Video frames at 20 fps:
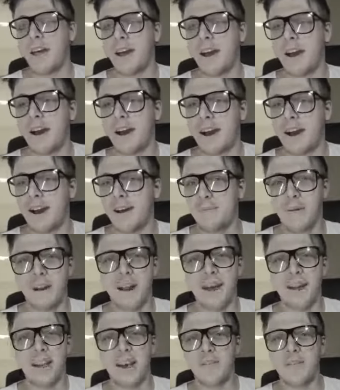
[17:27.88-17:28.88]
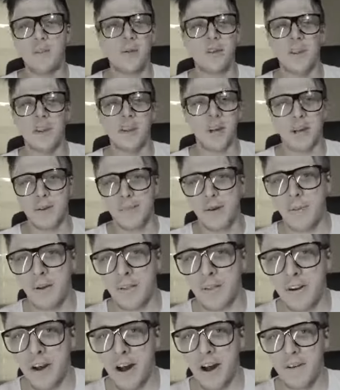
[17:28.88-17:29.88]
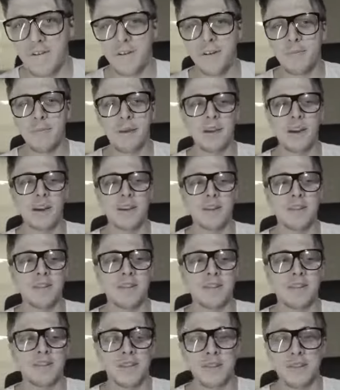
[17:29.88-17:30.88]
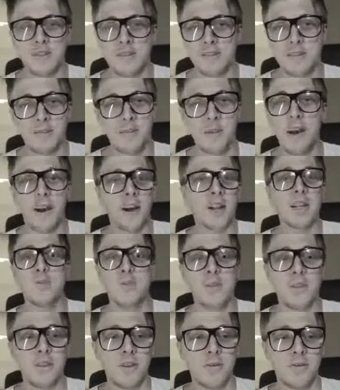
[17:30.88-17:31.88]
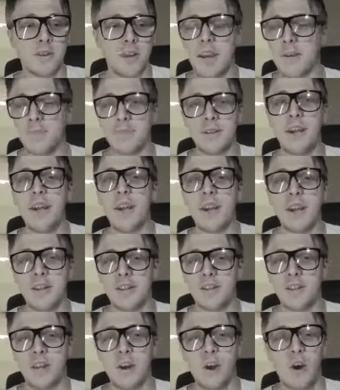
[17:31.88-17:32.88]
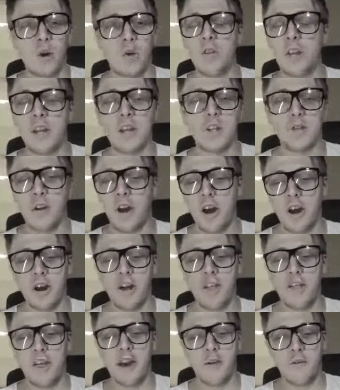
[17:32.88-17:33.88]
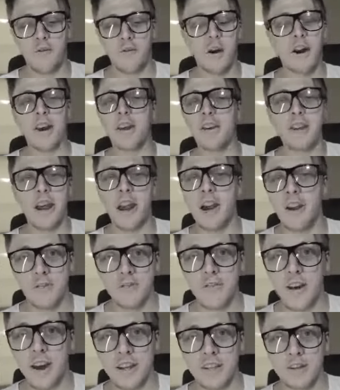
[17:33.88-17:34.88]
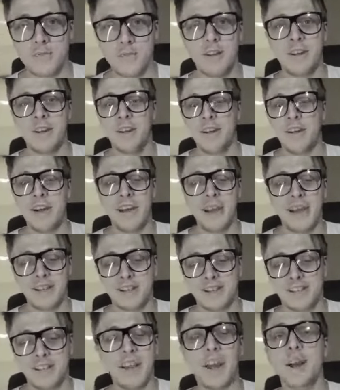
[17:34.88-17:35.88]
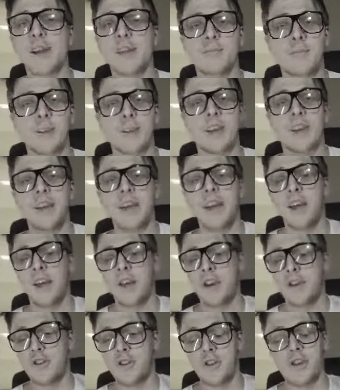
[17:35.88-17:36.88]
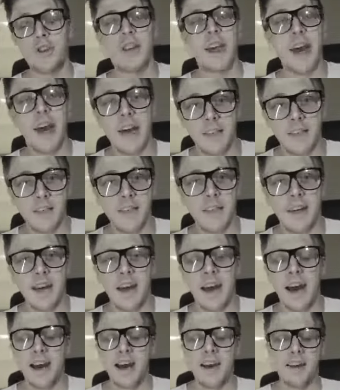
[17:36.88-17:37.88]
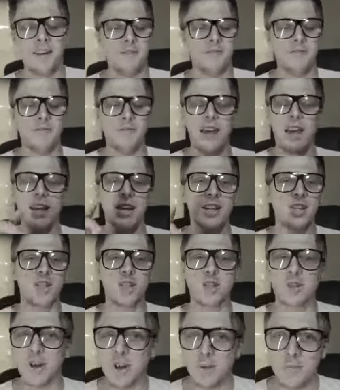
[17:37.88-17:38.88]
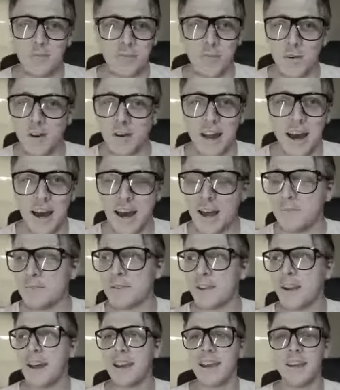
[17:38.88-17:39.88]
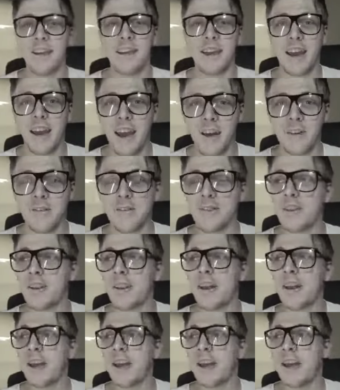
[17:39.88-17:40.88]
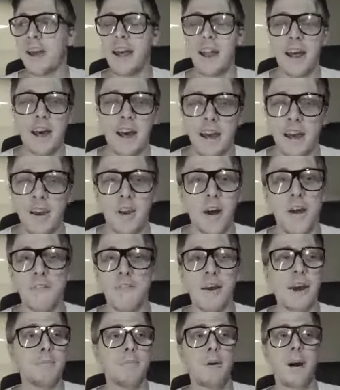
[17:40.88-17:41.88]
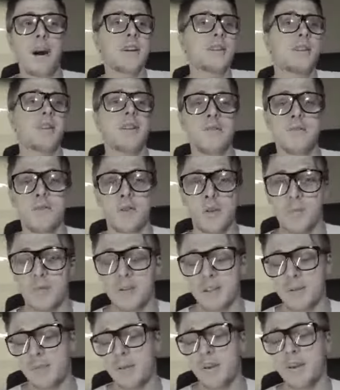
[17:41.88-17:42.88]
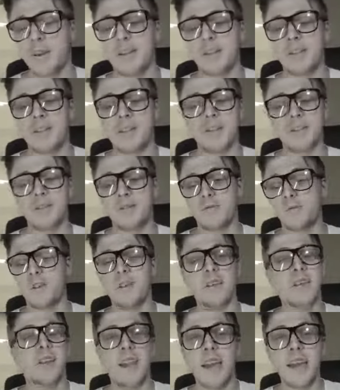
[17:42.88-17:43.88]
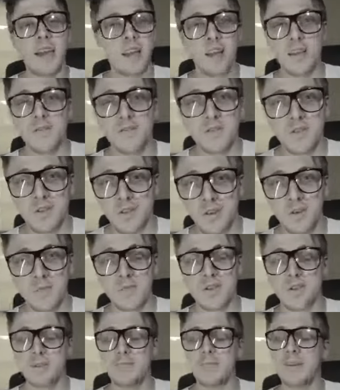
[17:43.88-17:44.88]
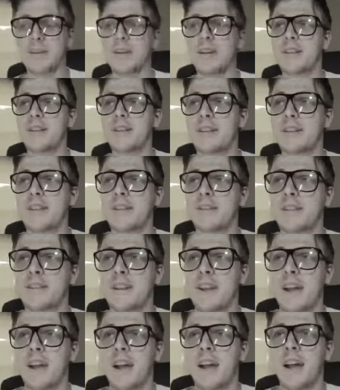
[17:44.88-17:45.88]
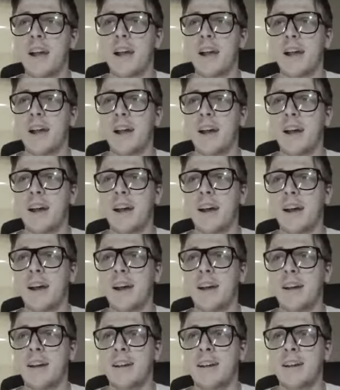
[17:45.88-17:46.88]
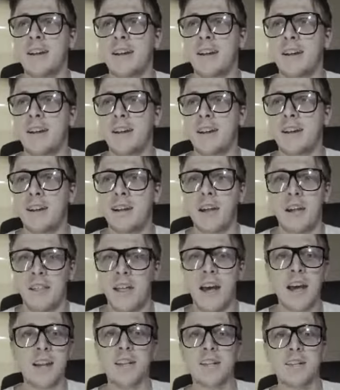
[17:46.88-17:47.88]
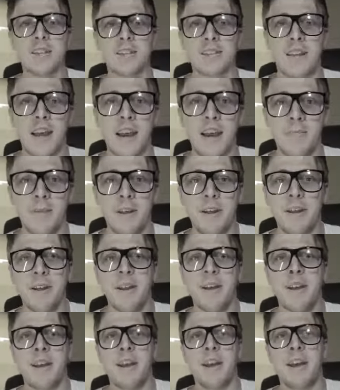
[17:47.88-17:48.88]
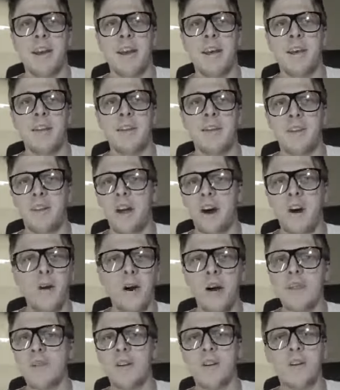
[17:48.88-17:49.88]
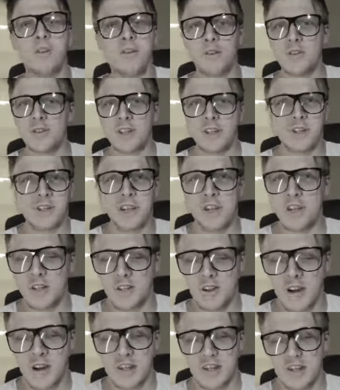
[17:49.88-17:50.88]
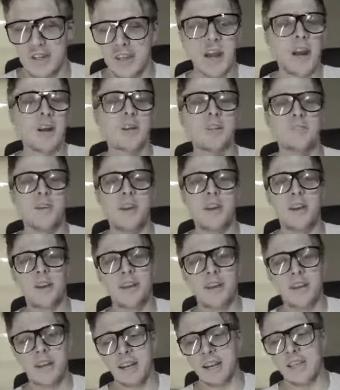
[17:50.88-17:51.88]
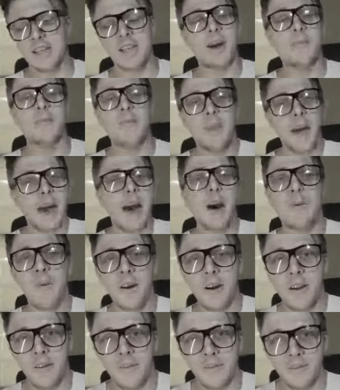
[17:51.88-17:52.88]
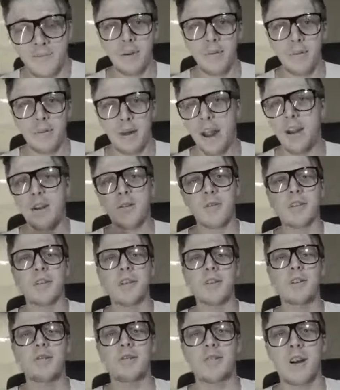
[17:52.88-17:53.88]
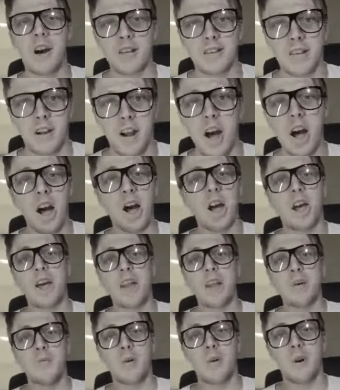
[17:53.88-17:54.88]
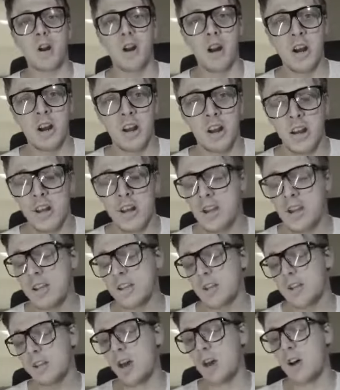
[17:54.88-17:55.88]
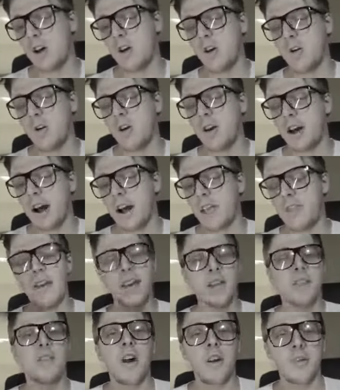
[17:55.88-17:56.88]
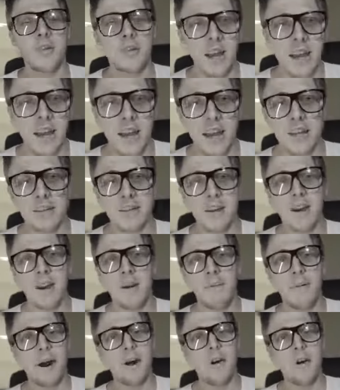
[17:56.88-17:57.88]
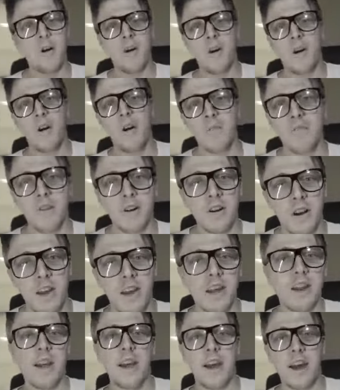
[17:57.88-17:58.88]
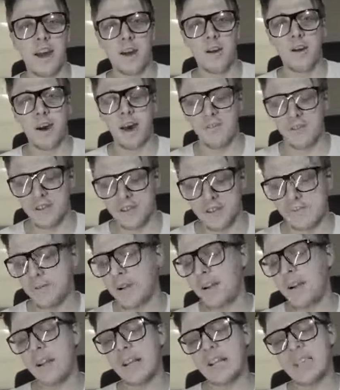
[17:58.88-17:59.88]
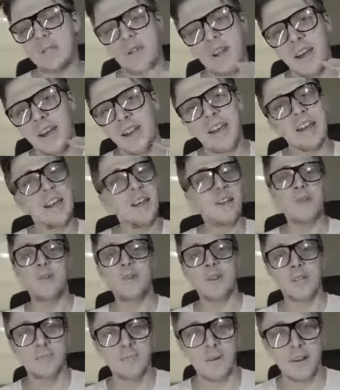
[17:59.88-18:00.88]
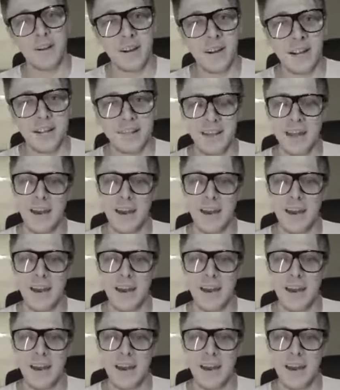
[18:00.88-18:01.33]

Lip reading: But I never really took them up on their offer because, to be honest with you, DMT is the only drug that fucking terrifies me. It scares me to death. I've taken shrooms more times than I can count, and I've had positive shroom experiences and really negative shrooms experiences. That doesn't scare me. No other hallucinogenic drug scares me except that one. But I don't really do drugs at all anymore. So, I think those days are about over anyhow. I've experienced what I needed to experience.